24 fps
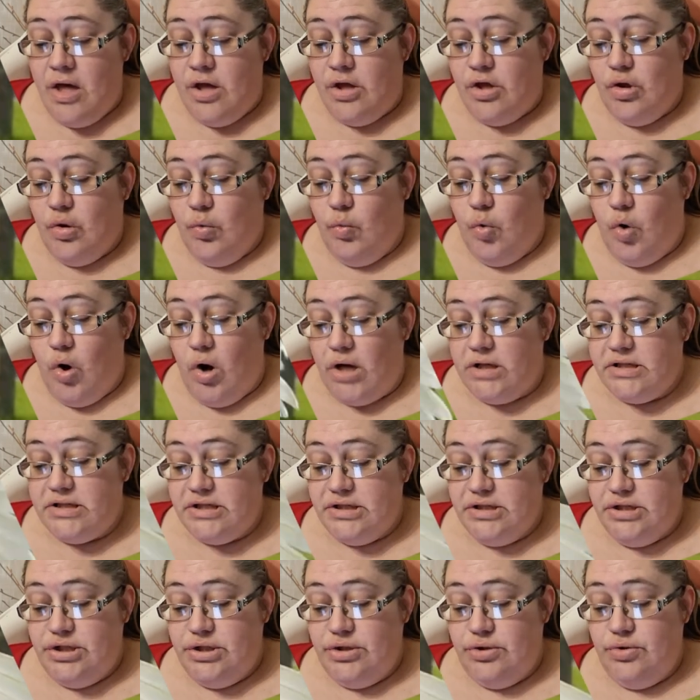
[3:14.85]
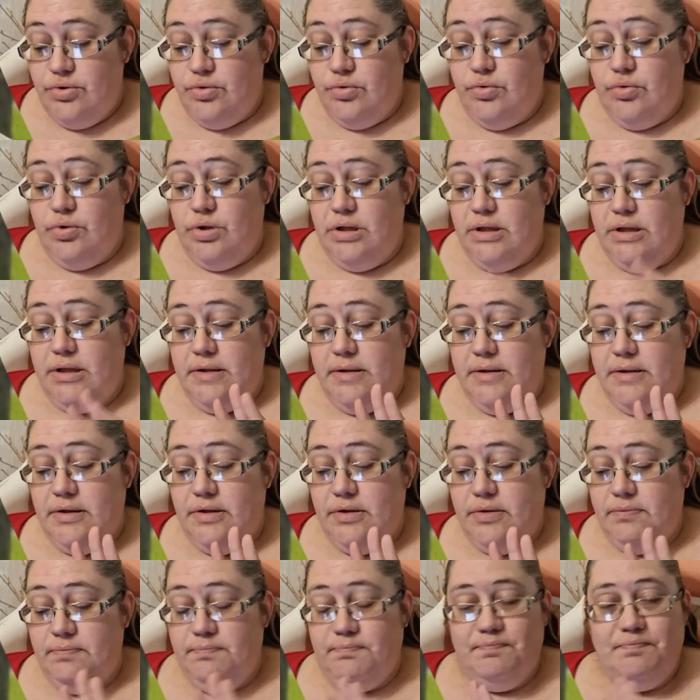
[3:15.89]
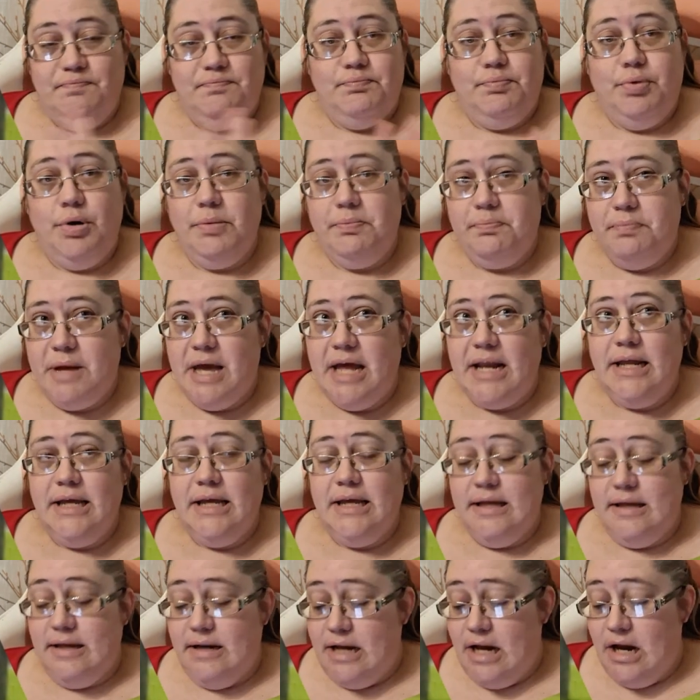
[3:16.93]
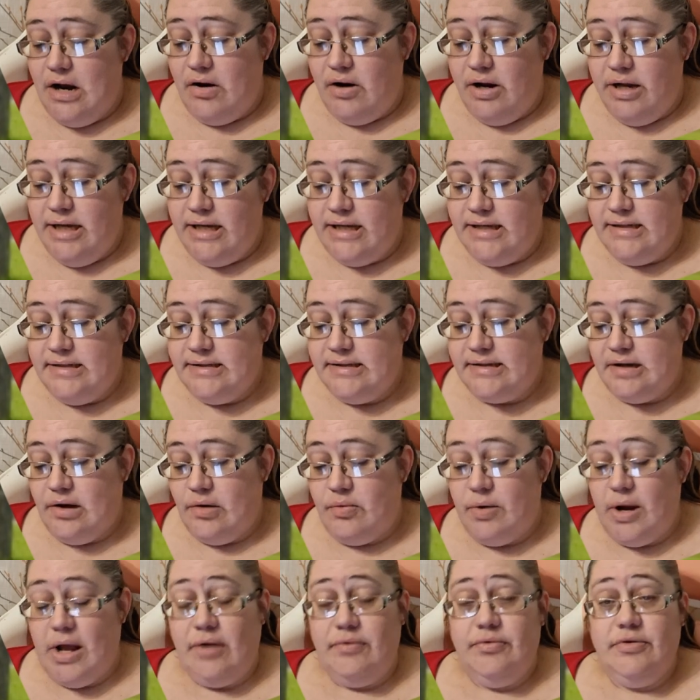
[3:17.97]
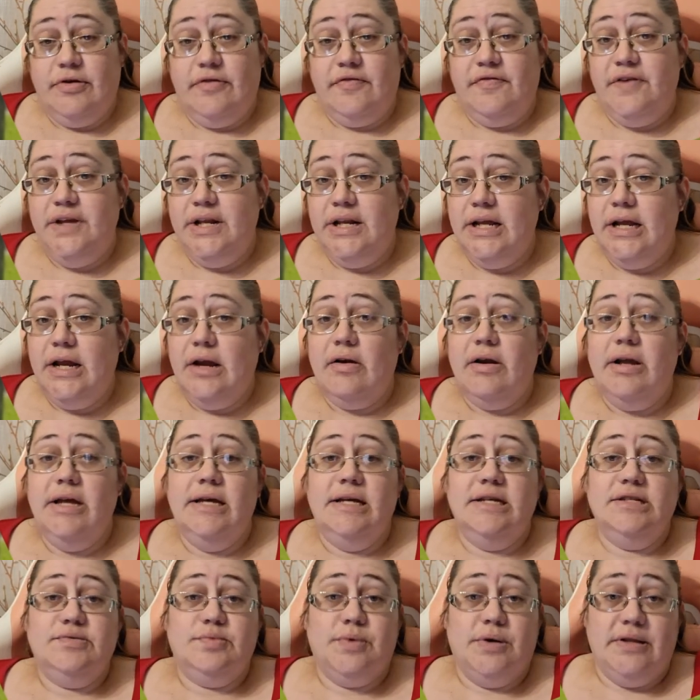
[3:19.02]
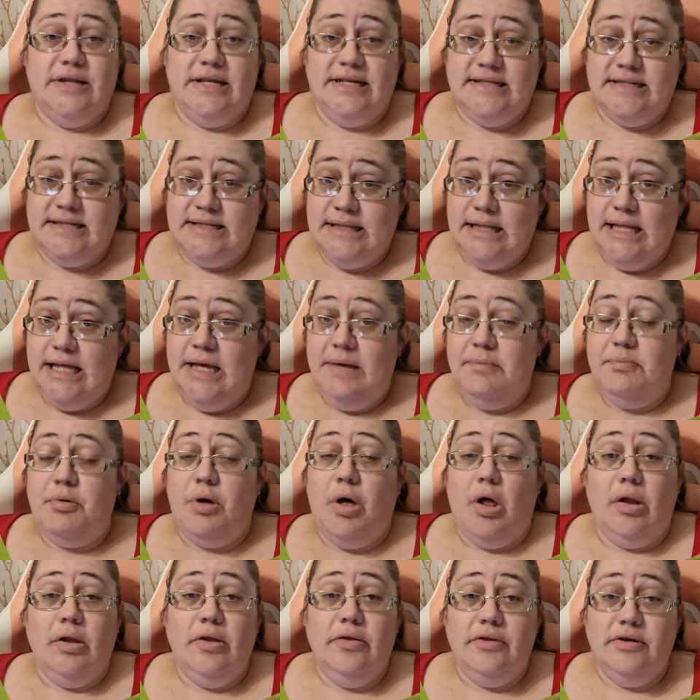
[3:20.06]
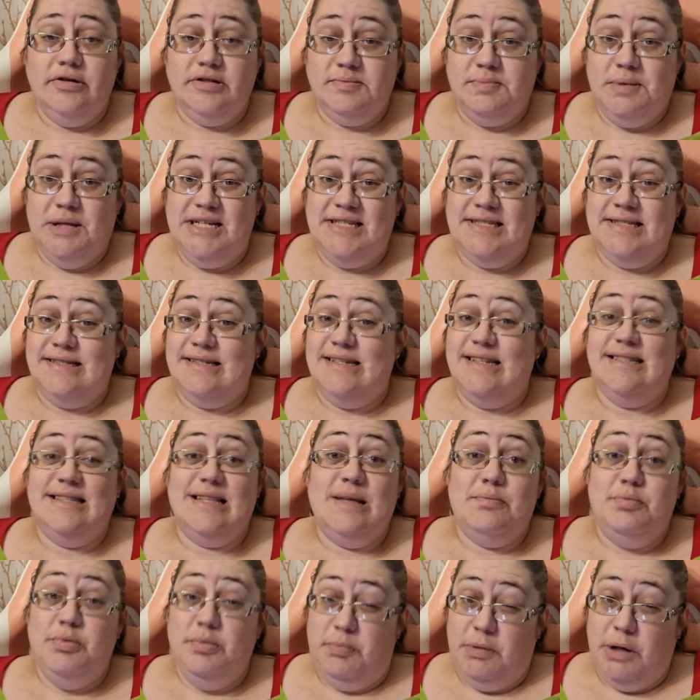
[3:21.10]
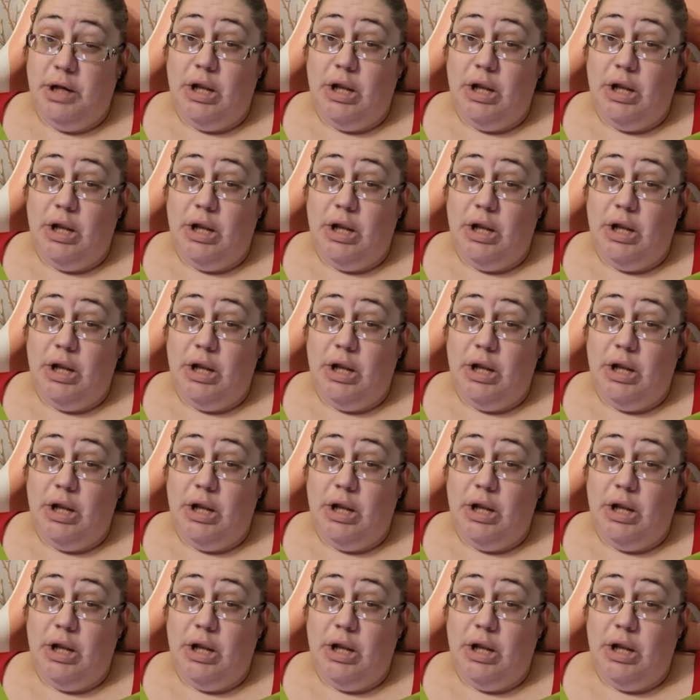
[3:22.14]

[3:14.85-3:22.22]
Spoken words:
You'll want to put bedding in areas around their feeding areas where they sleep, all of those places, because they poop a